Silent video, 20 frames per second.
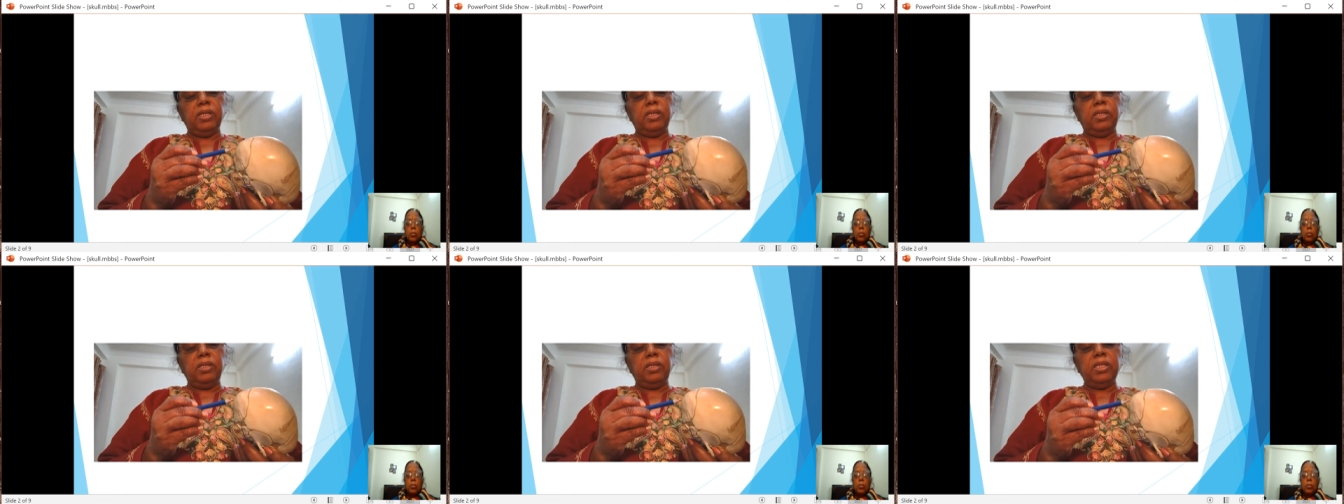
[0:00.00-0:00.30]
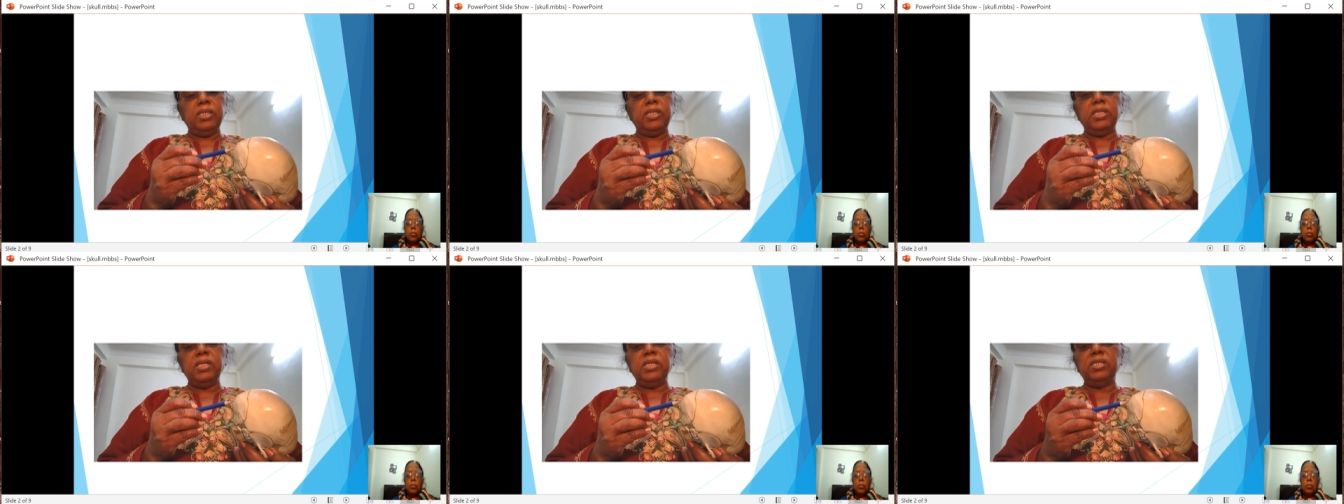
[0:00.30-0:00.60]

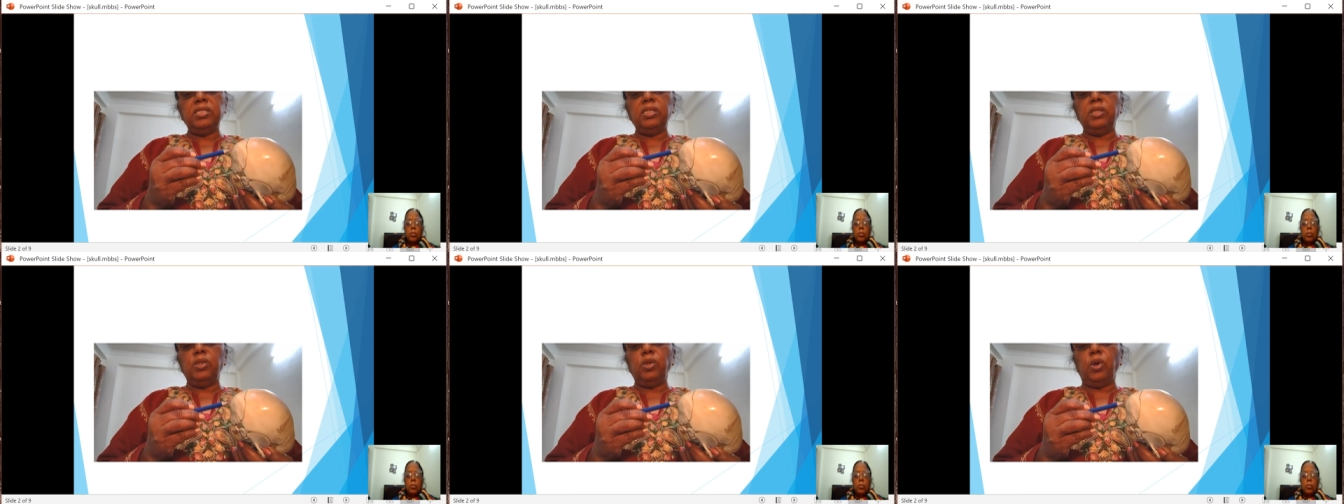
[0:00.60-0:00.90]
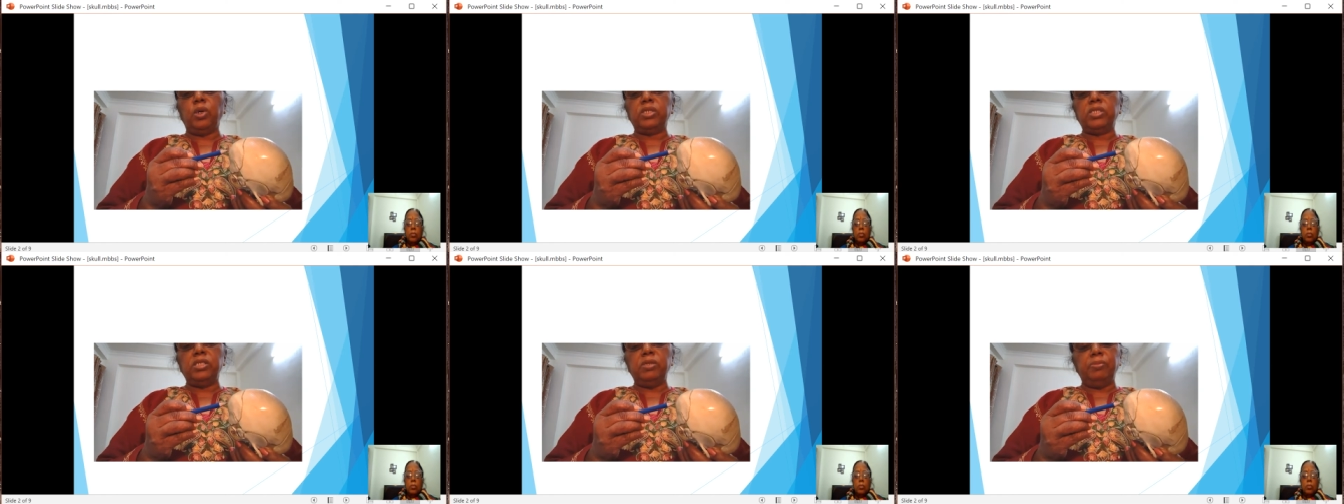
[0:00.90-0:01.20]
This is the
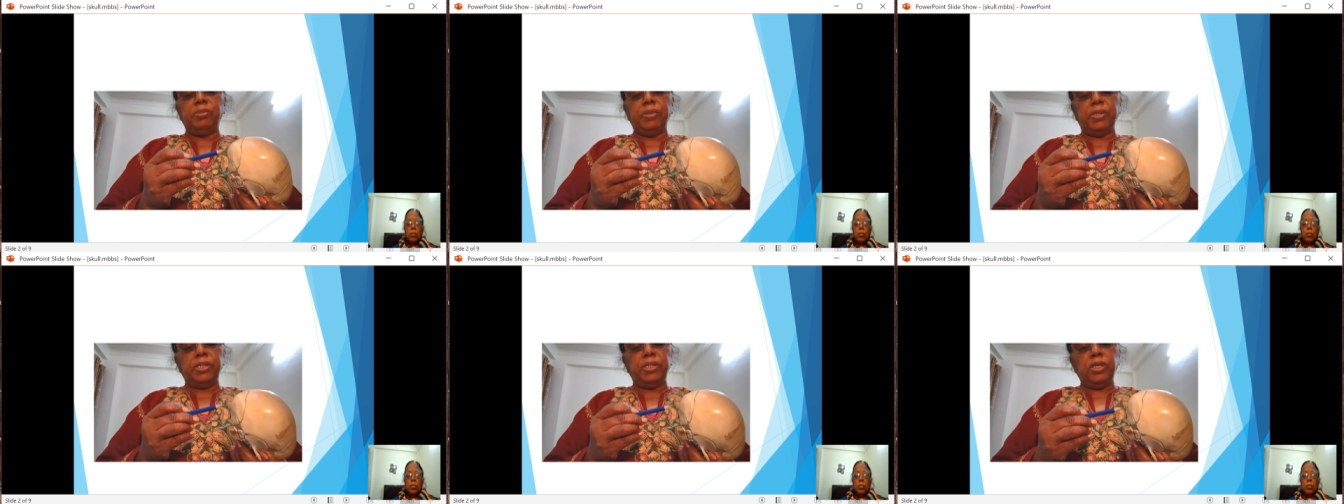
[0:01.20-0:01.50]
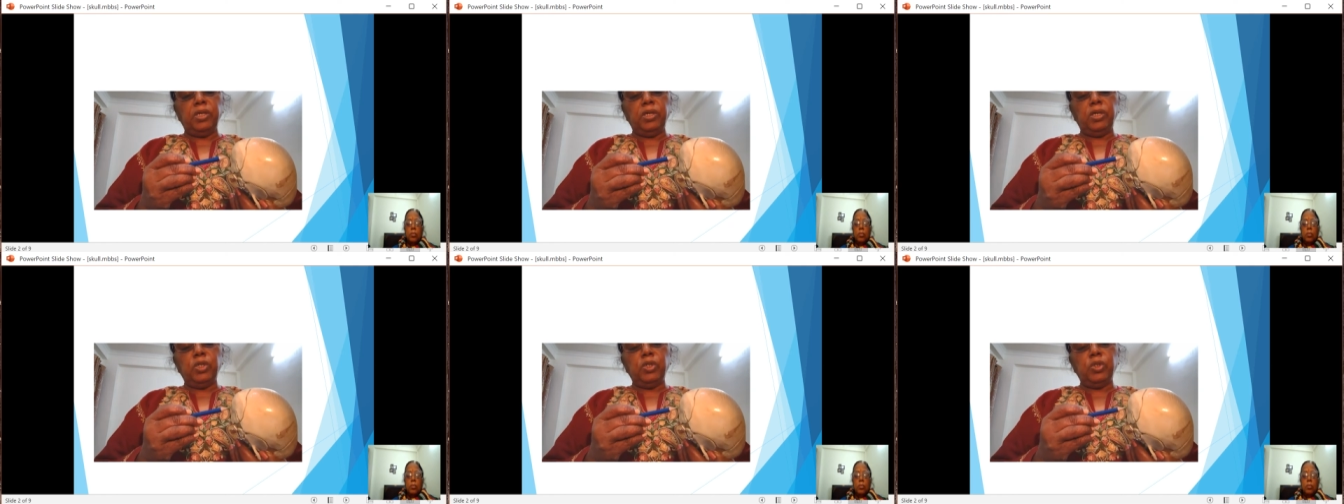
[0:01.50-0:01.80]
occipit.
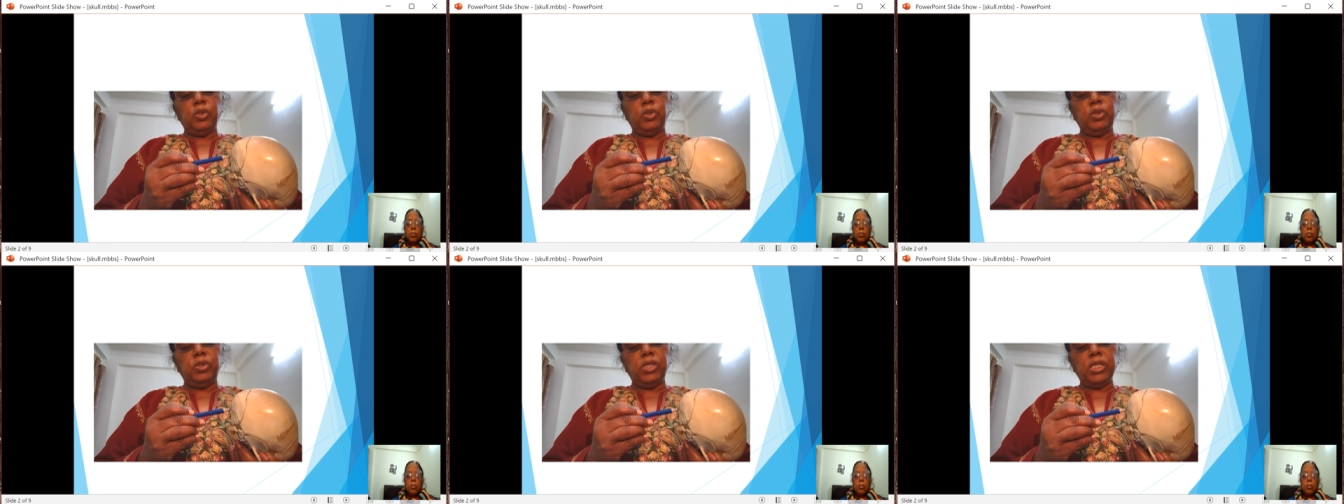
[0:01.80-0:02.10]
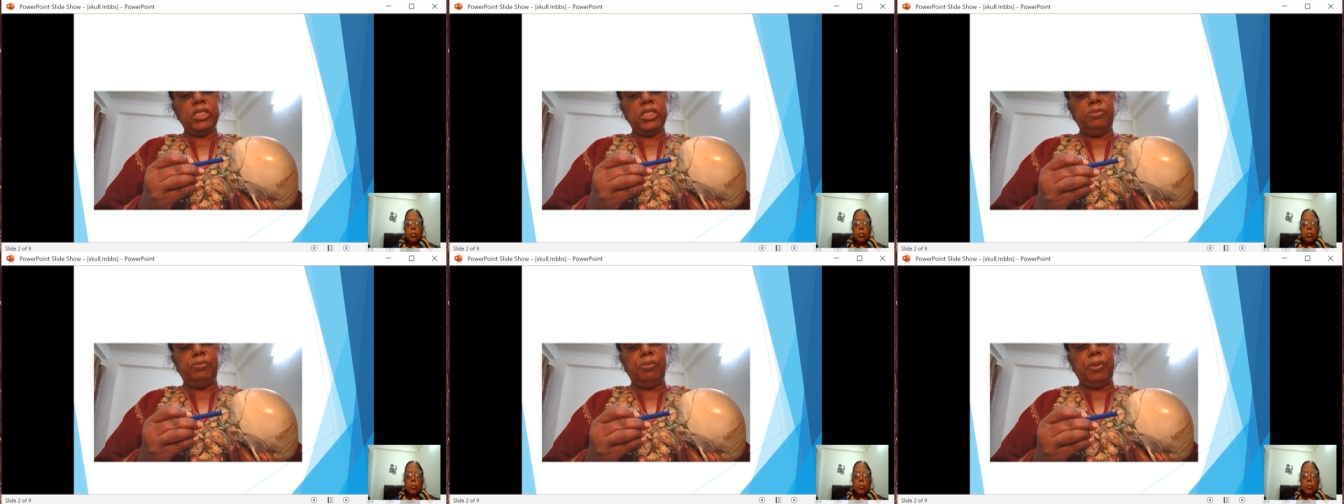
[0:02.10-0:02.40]
So
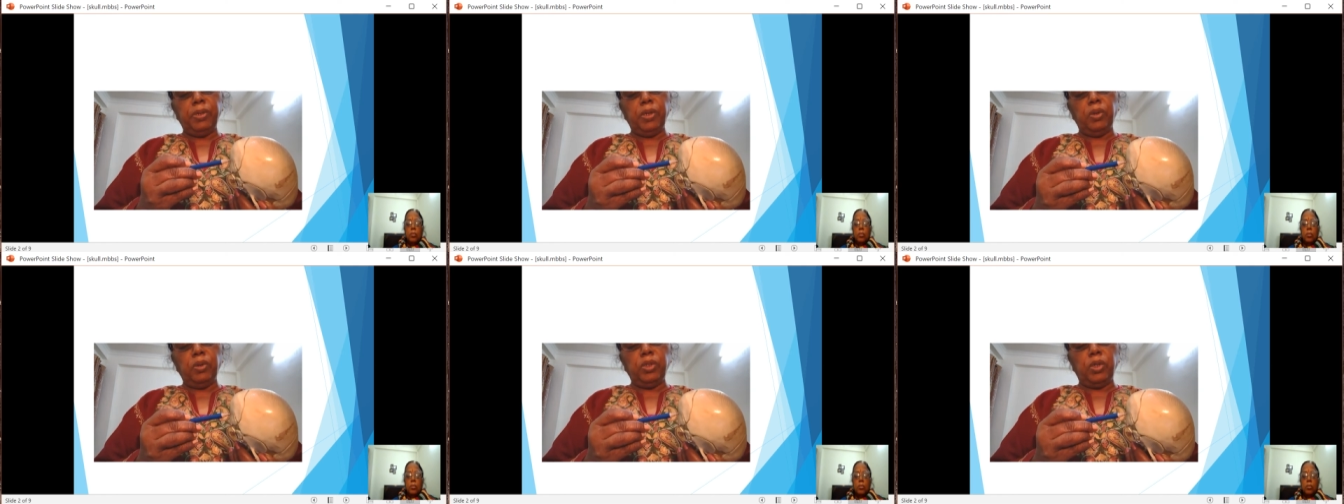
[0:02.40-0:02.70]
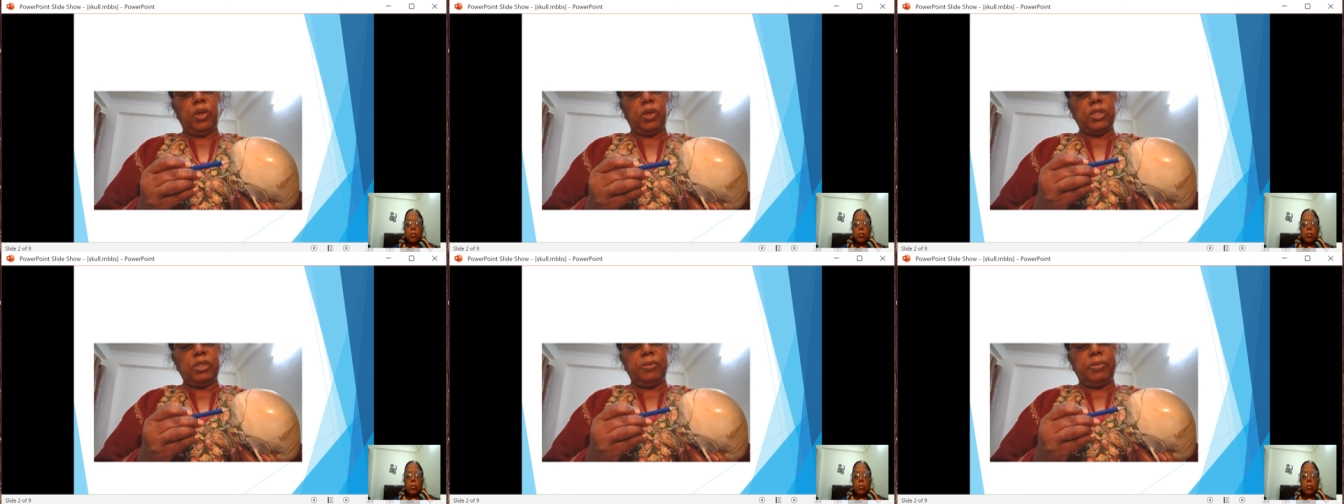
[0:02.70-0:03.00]
just below the
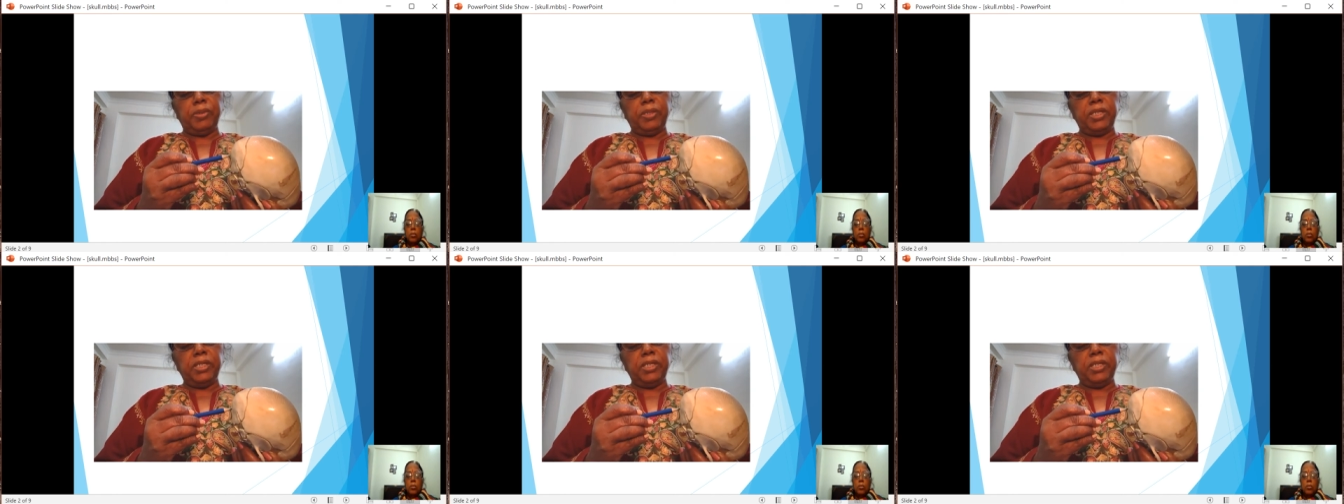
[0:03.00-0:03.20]
occipit,